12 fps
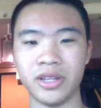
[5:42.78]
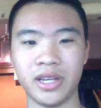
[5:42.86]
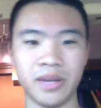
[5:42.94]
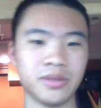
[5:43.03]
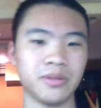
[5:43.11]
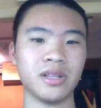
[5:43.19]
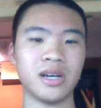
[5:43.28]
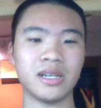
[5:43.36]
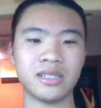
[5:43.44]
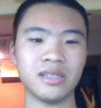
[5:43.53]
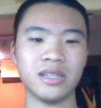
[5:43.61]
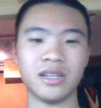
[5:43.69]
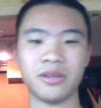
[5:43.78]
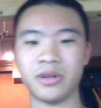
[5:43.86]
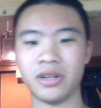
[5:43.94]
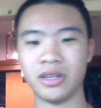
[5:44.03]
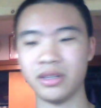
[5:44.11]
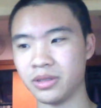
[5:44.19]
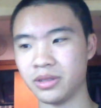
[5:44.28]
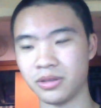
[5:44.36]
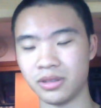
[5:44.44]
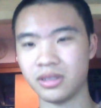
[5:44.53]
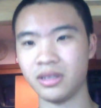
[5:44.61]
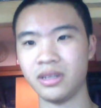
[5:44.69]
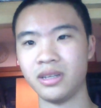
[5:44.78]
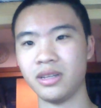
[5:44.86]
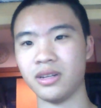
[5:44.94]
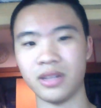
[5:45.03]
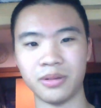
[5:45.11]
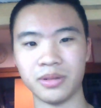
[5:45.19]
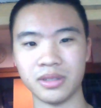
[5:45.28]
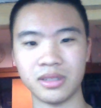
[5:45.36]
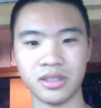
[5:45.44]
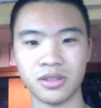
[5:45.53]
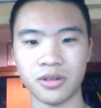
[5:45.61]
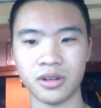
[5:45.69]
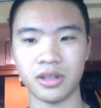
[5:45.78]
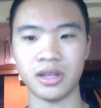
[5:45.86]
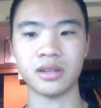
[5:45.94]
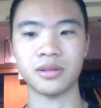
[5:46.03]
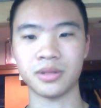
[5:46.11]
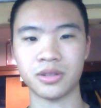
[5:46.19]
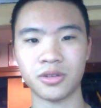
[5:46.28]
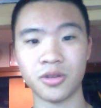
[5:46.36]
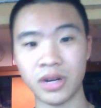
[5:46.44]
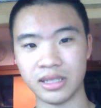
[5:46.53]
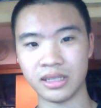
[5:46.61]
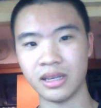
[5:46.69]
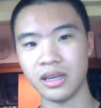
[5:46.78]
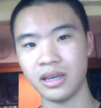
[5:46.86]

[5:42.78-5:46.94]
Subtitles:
So he lost it and then he won it, which was, that was the storyline. And it was crazy.